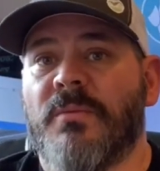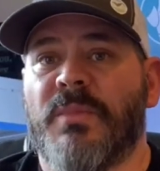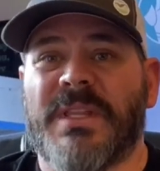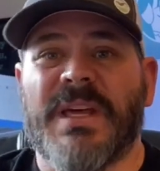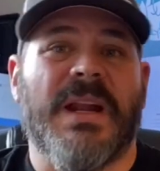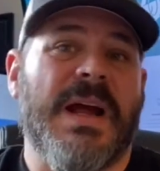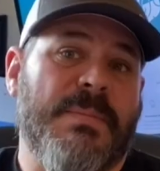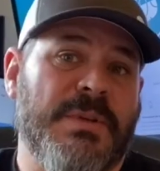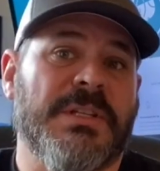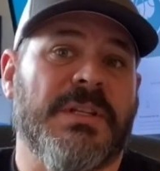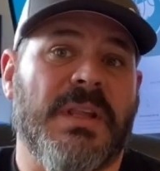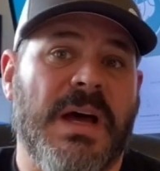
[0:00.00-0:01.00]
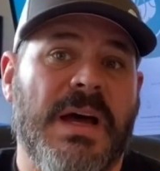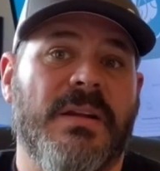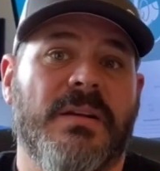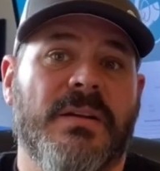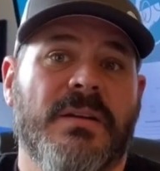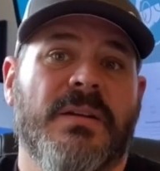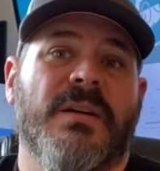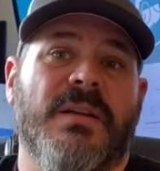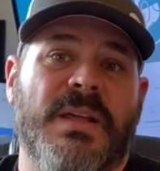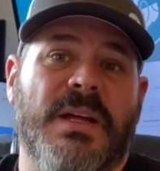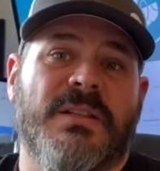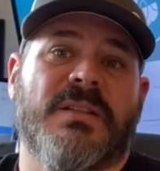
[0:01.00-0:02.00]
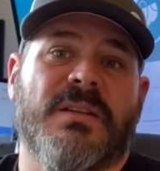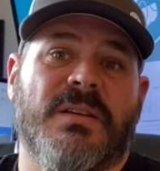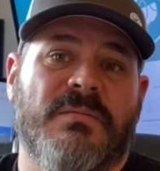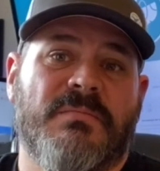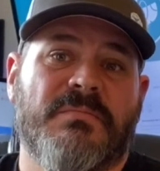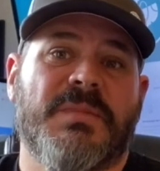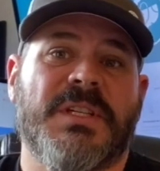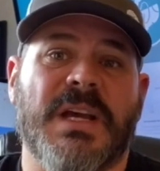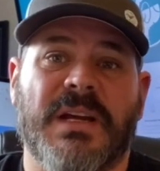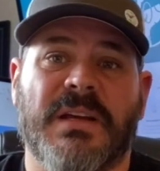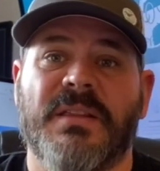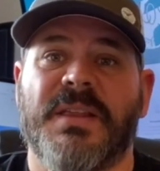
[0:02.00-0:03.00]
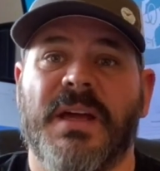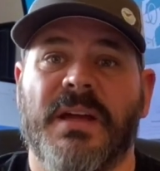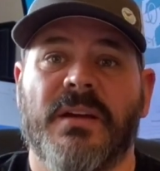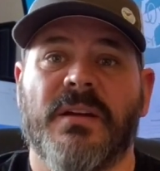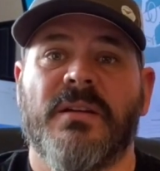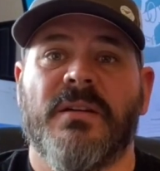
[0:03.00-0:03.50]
But that happens a lot, and that's the second thing.